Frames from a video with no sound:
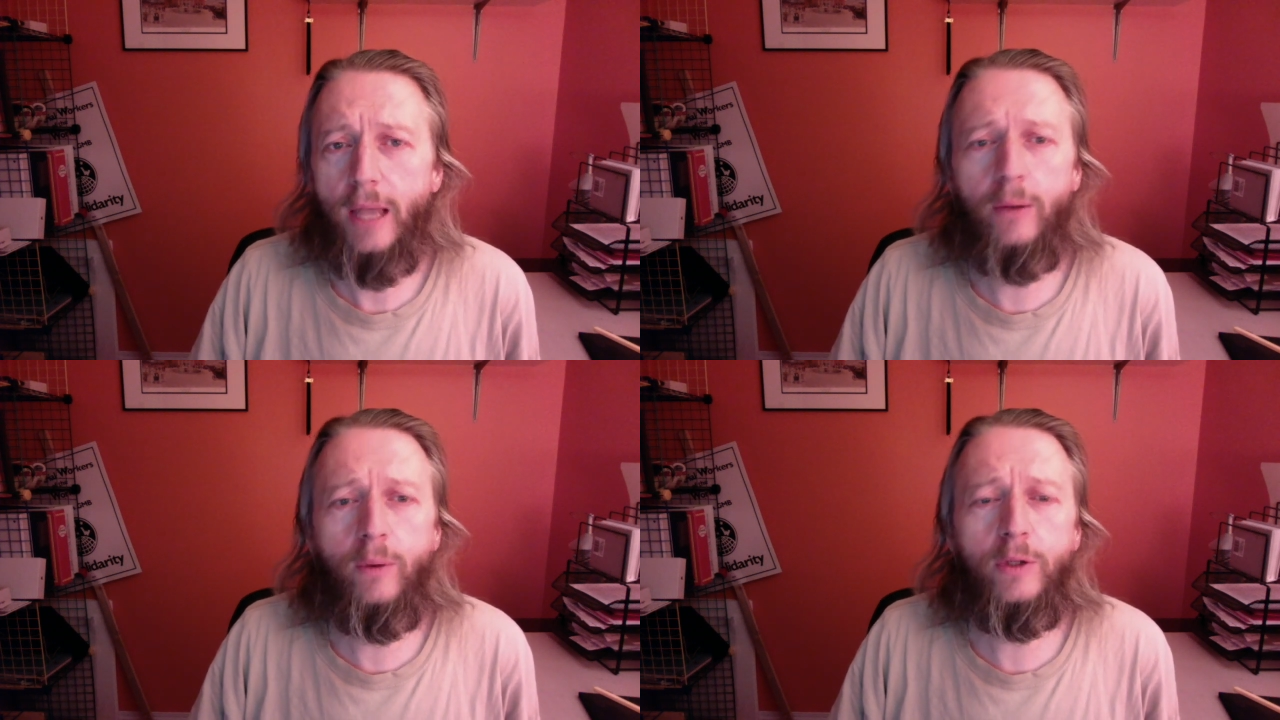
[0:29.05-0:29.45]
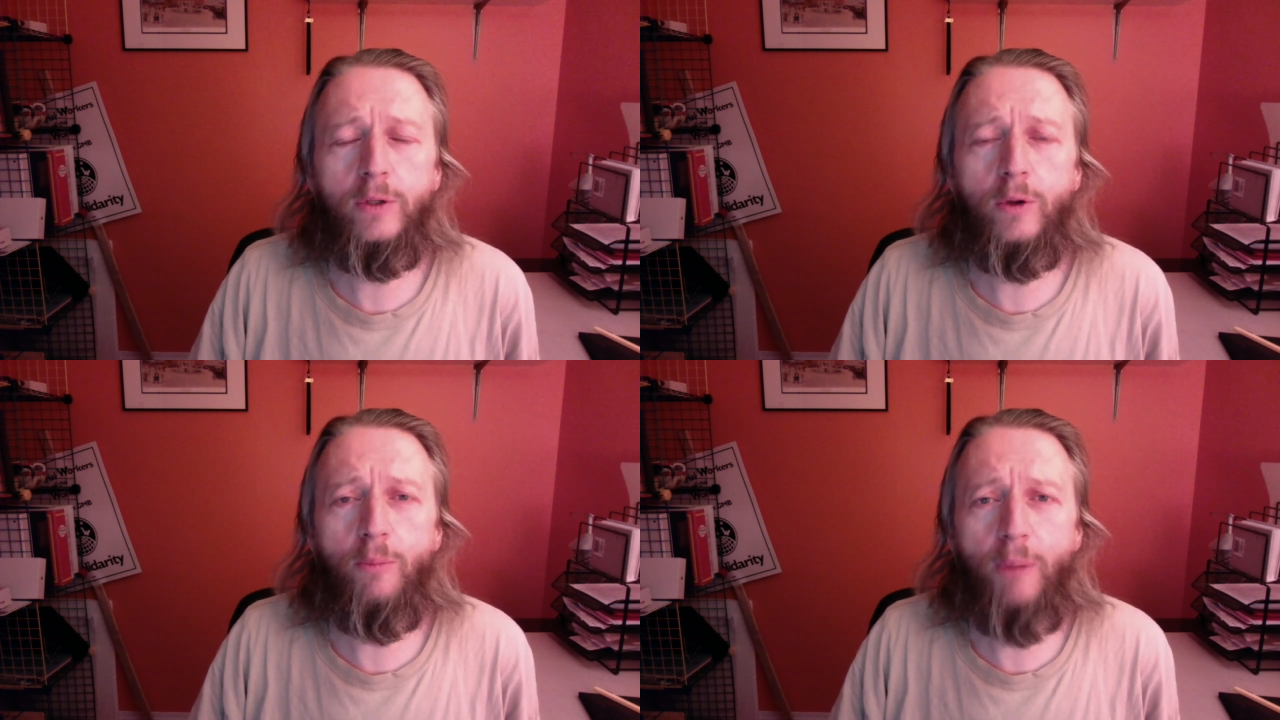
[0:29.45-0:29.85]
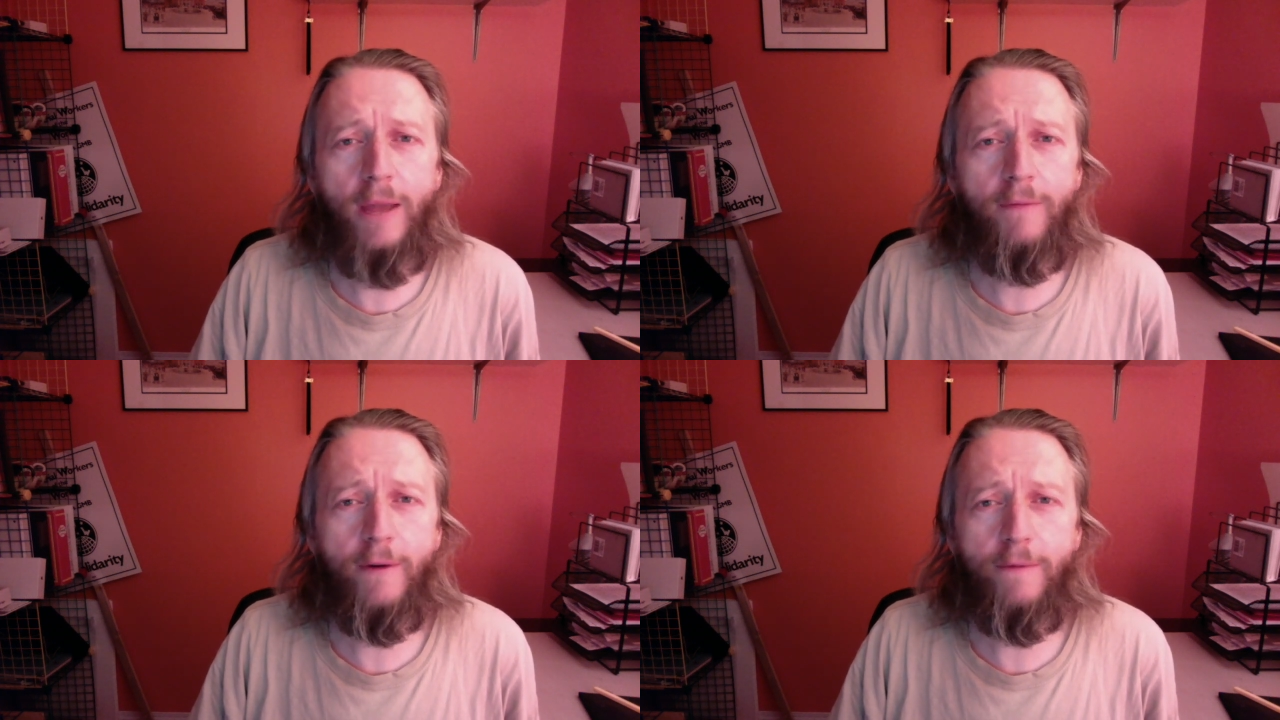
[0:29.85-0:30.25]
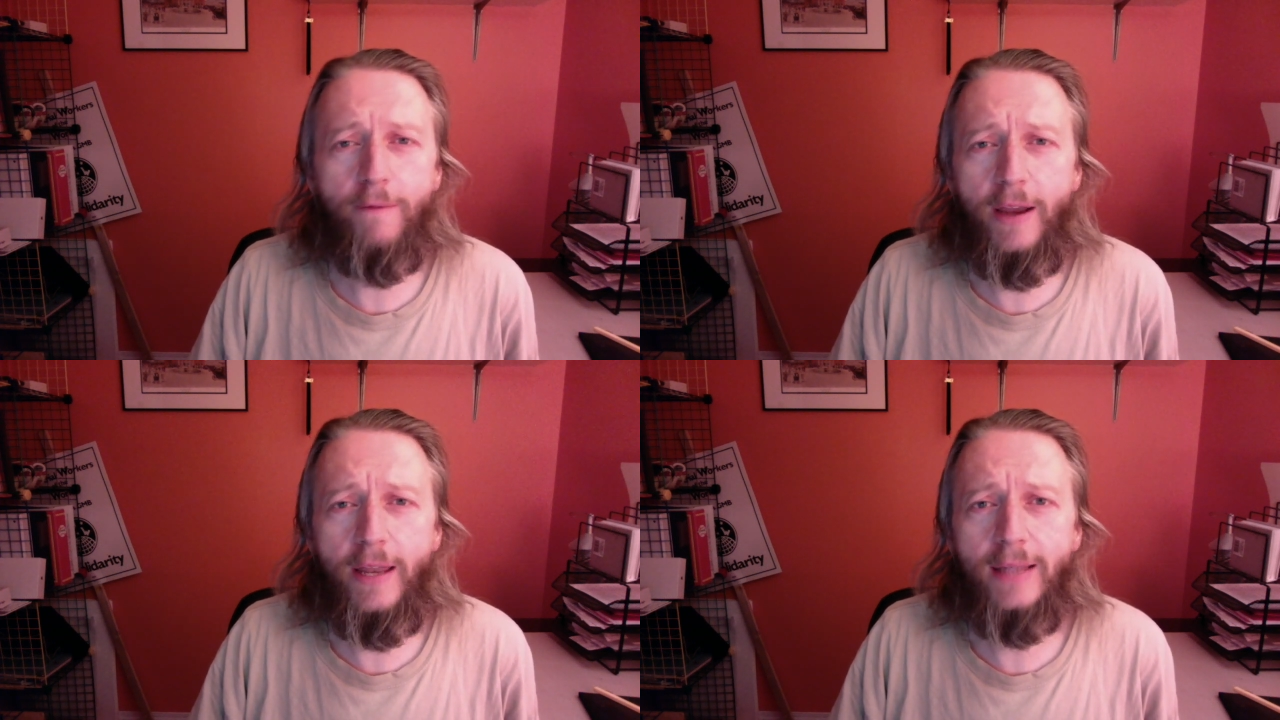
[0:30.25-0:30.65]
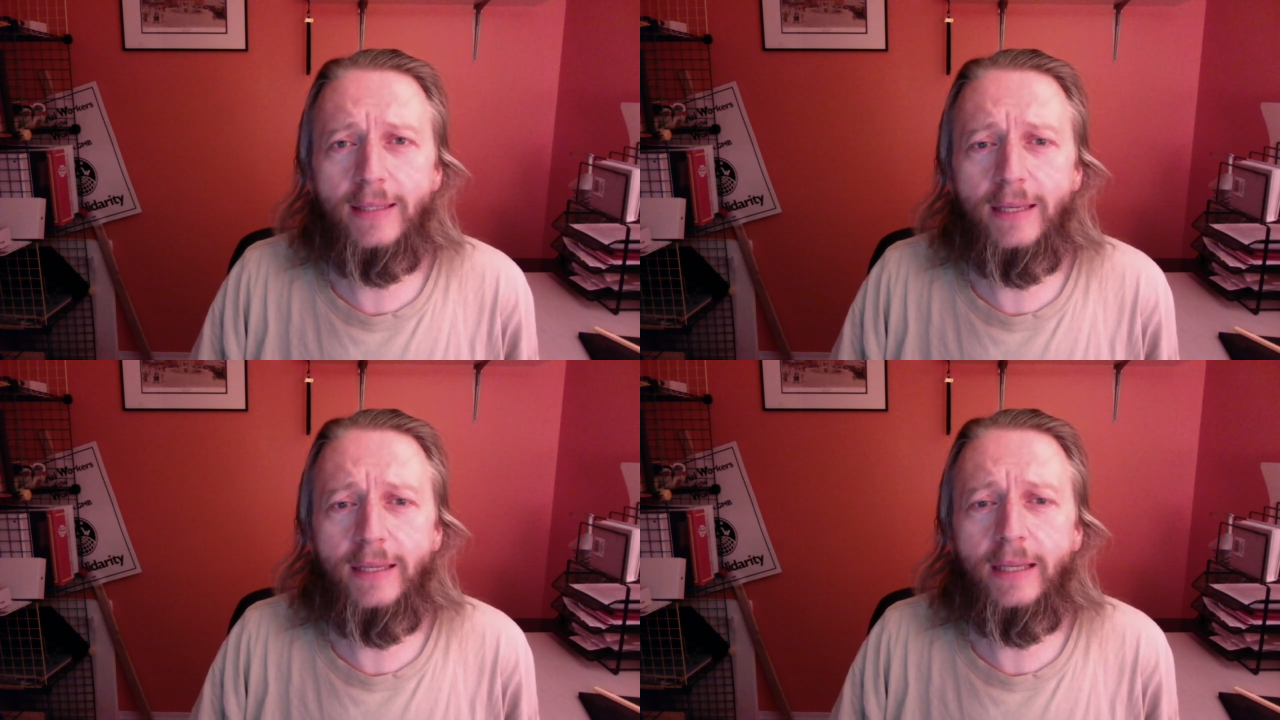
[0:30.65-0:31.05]
Landlords don't pay for
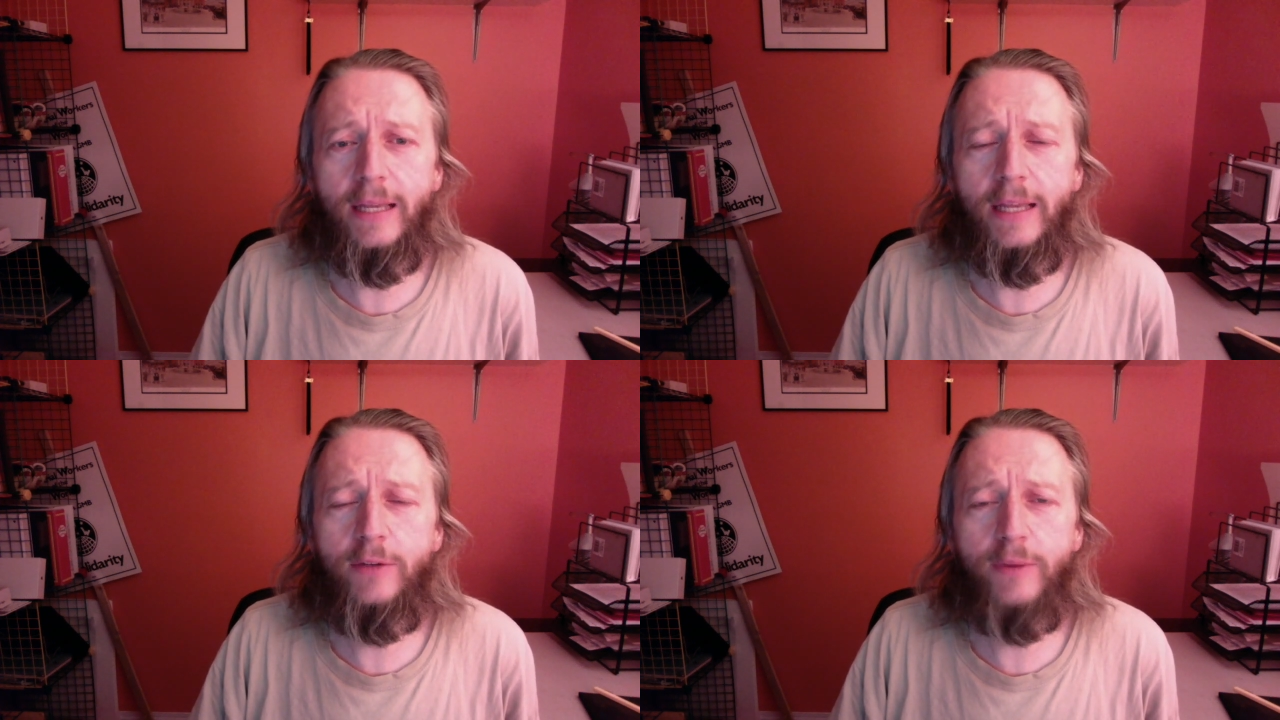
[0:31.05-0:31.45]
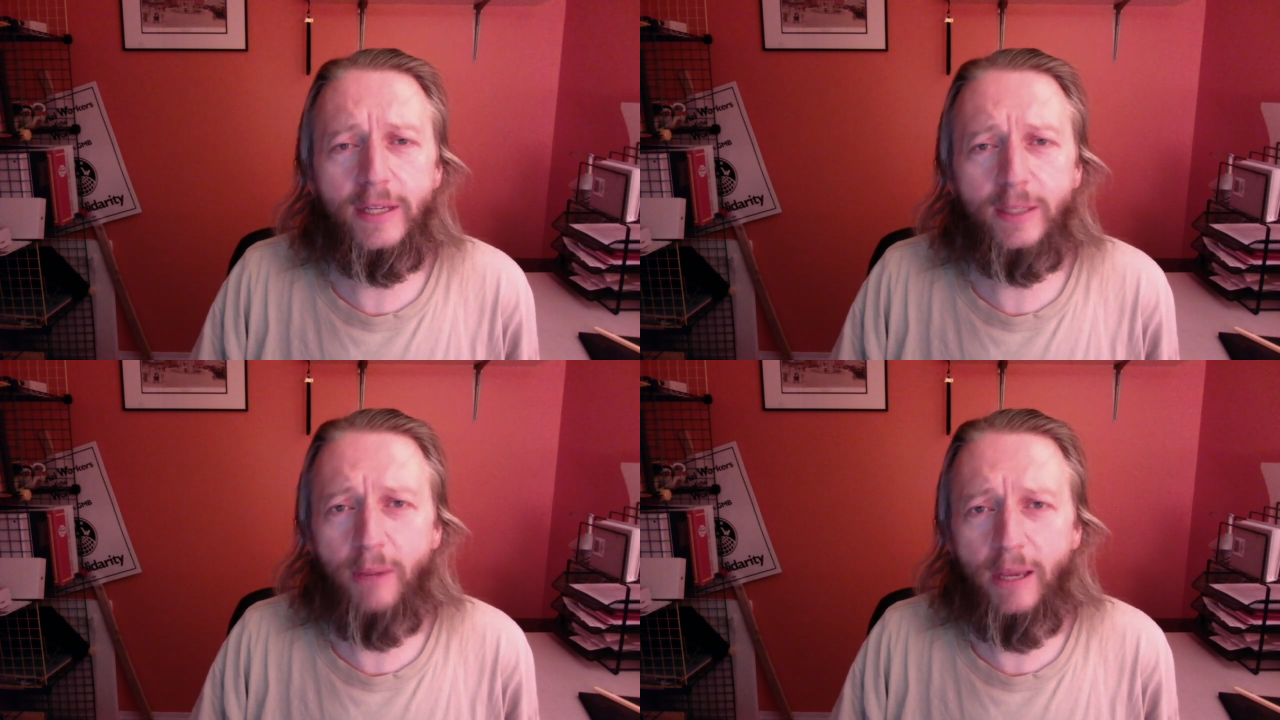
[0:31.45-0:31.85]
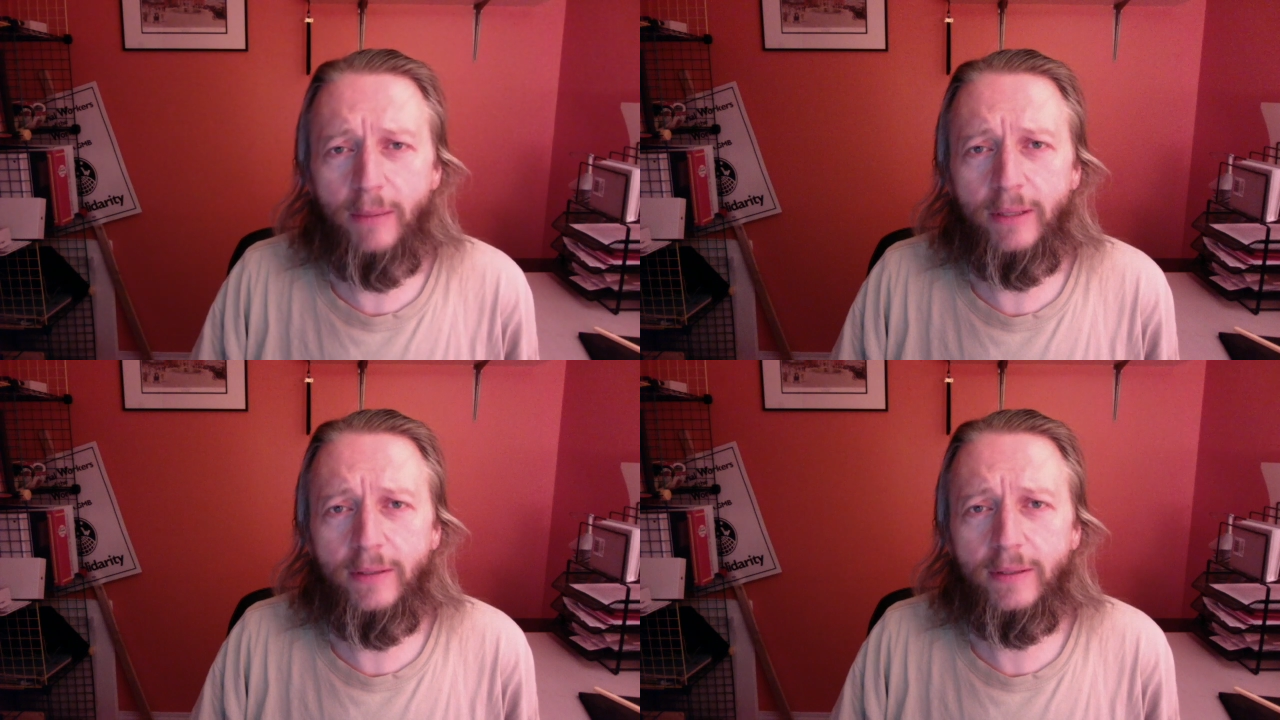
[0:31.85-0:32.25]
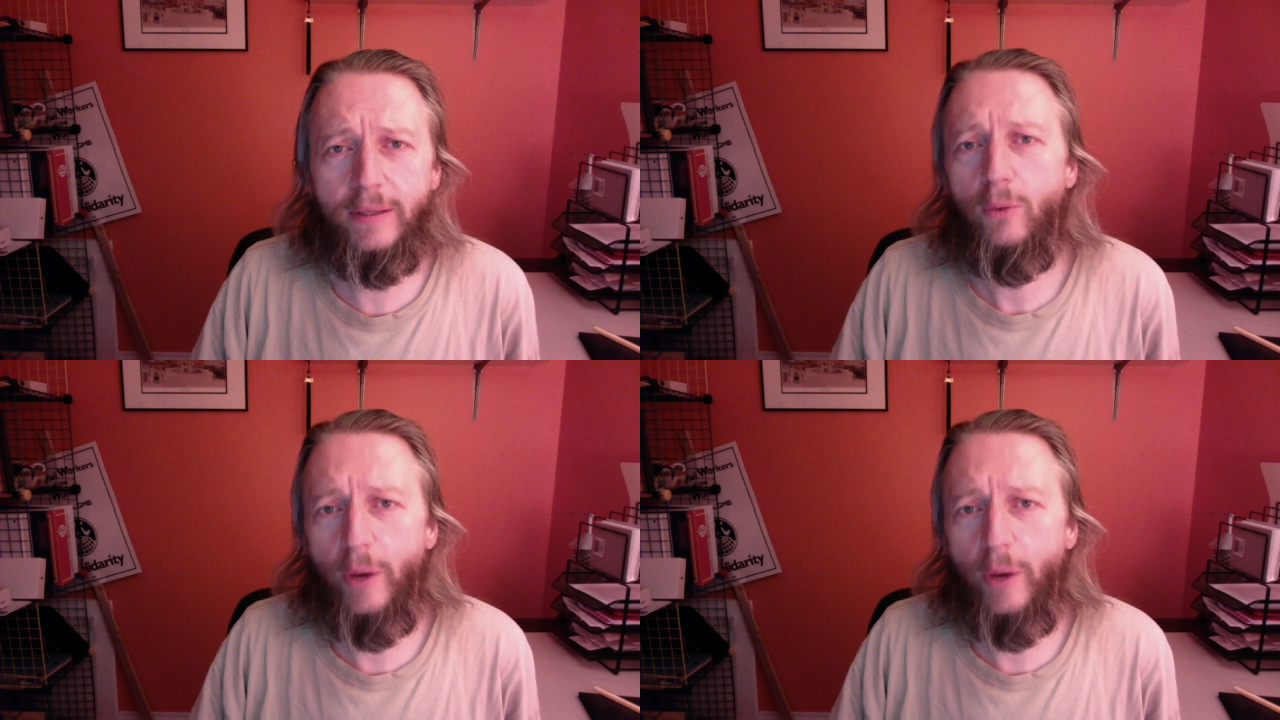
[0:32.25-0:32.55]
financing interest payments.